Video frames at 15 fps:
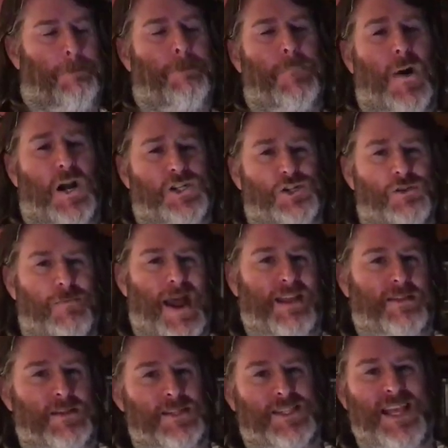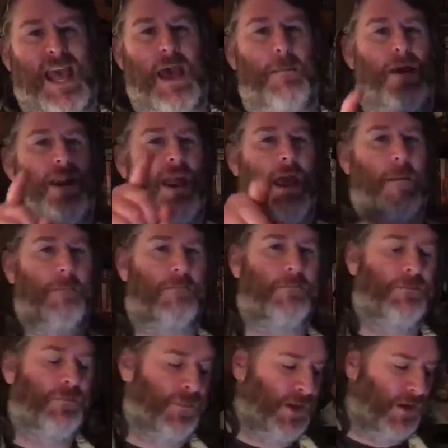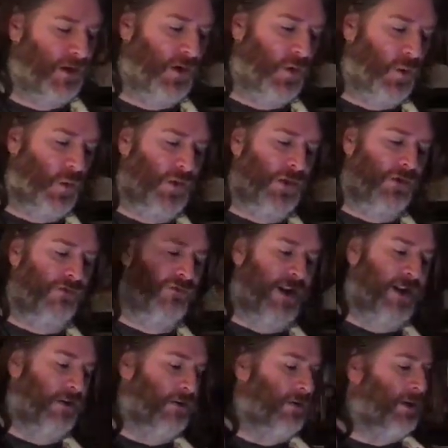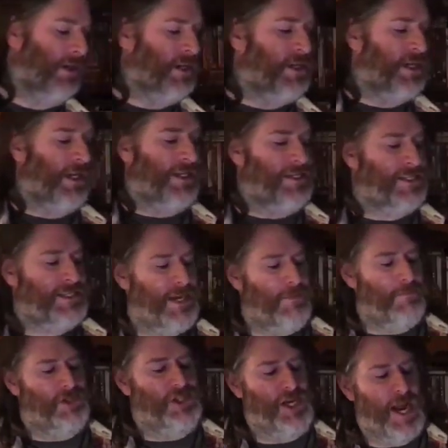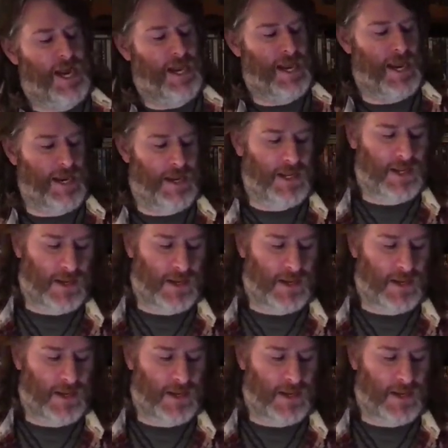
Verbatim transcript: Marshall Mathers, Eminem, with the real Slim Shady.